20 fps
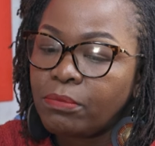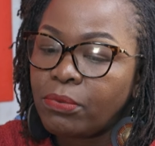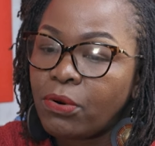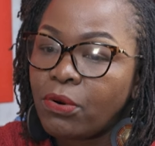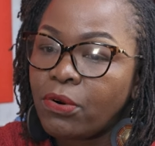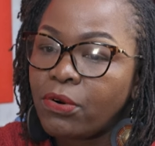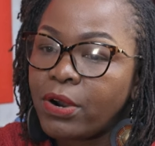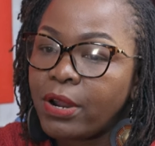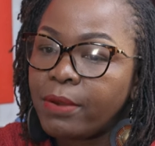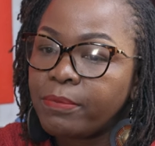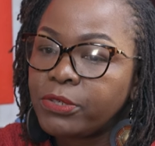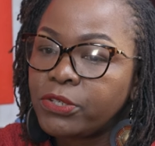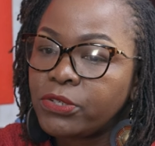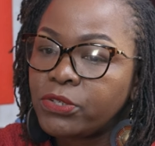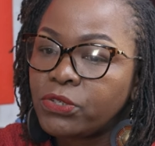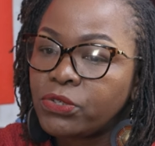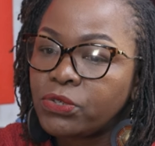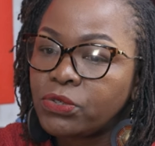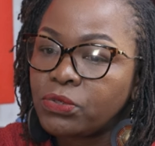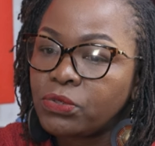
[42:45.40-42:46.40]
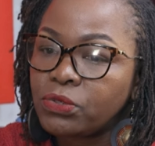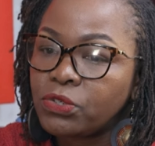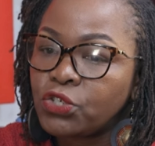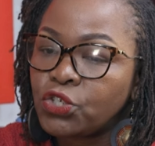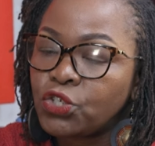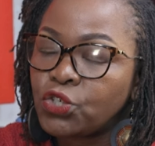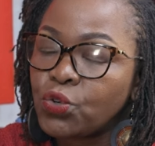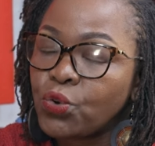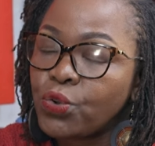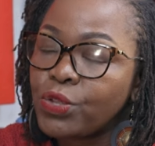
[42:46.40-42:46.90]
programmed to
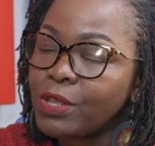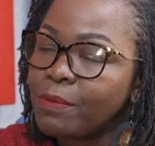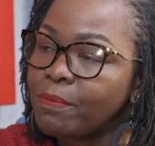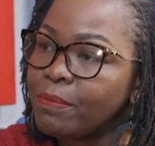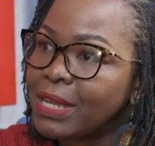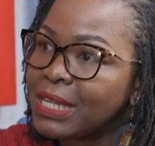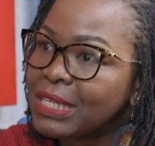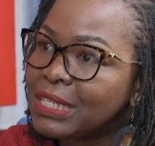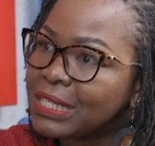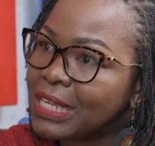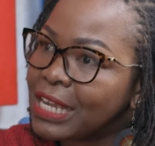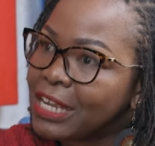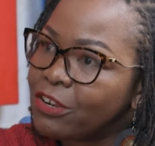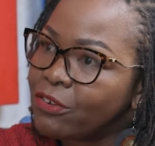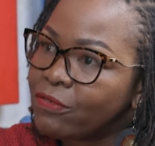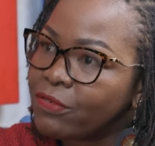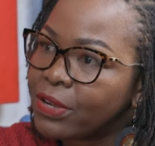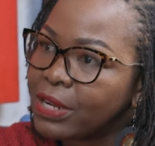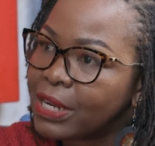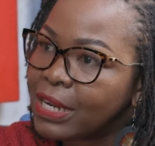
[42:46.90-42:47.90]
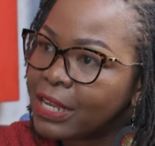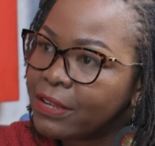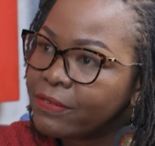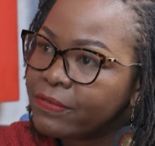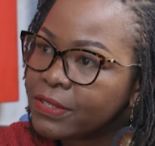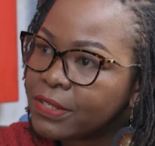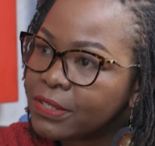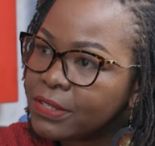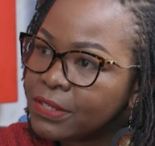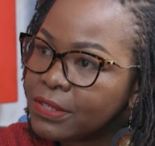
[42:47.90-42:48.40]
show the best side of our
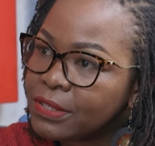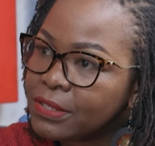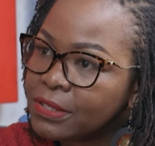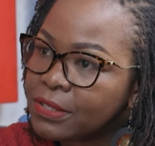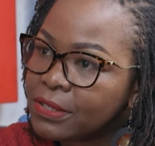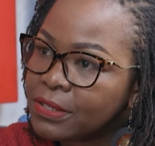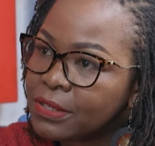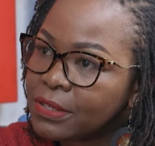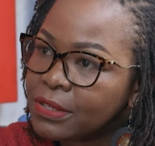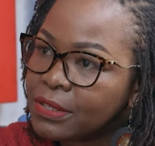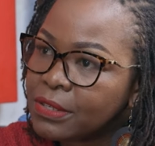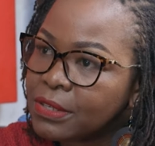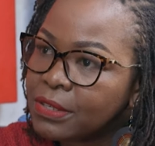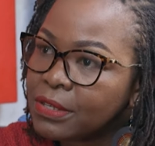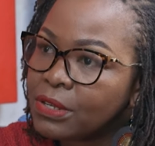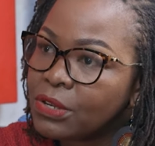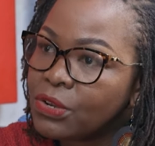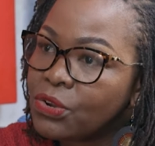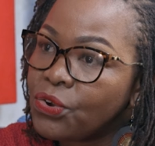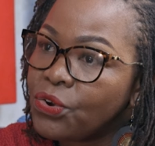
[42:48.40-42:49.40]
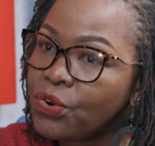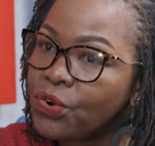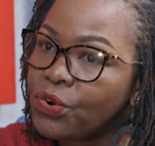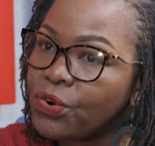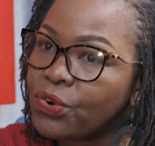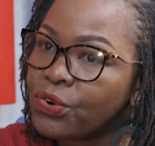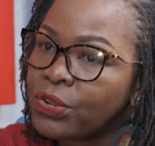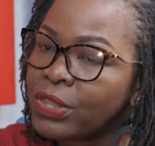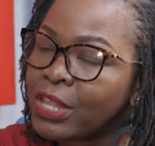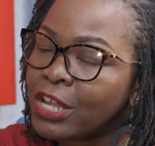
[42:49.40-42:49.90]
lives
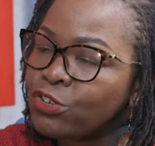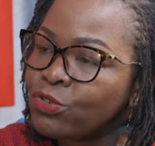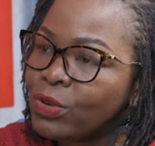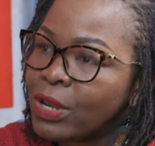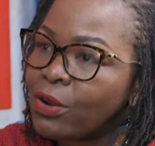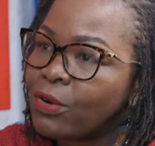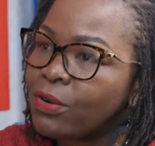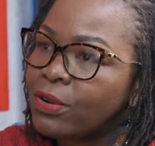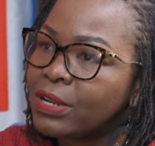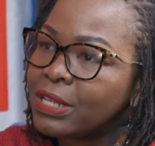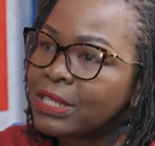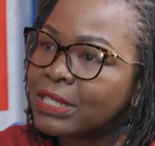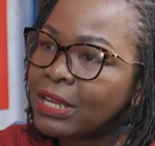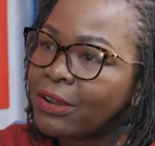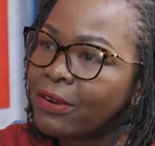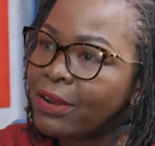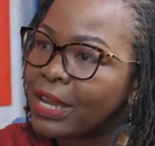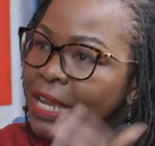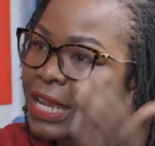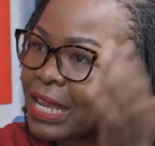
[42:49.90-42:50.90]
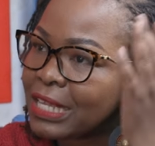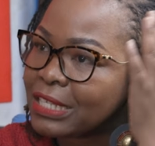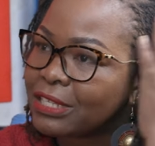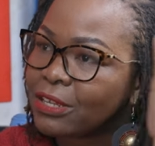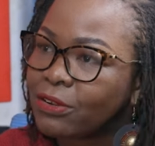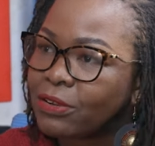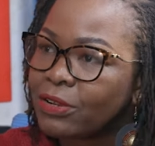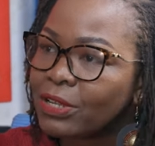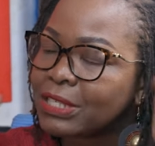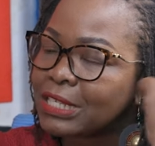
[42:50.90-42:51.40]
or that we are always our
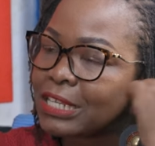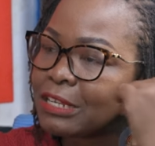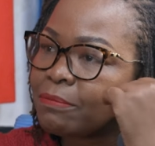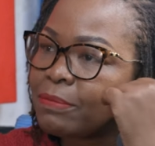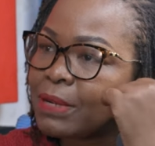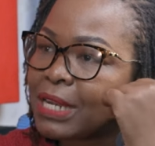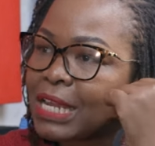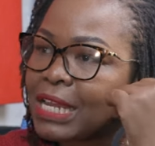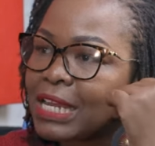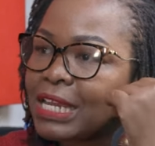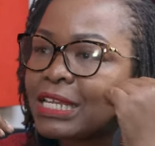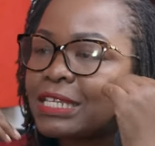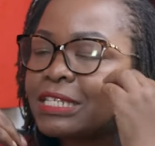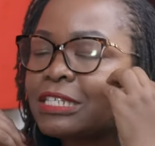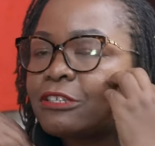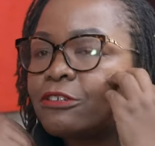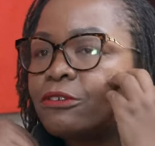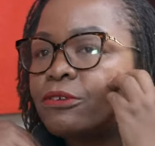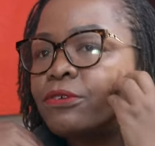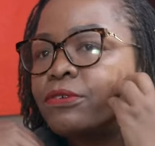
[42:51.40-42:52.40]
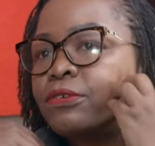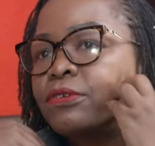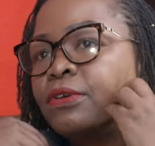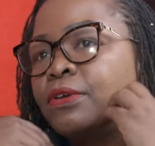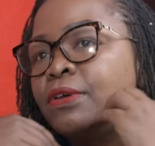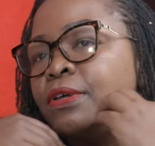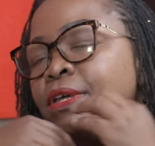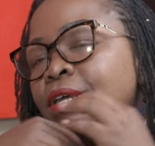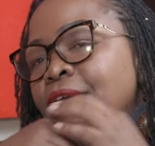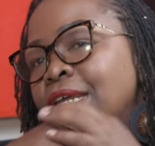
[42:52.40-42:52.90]
hairs are always in place or,
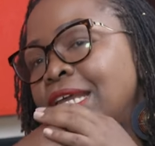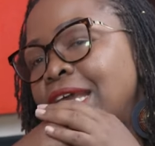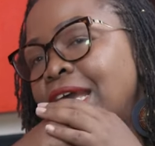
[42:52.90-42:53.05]
mm.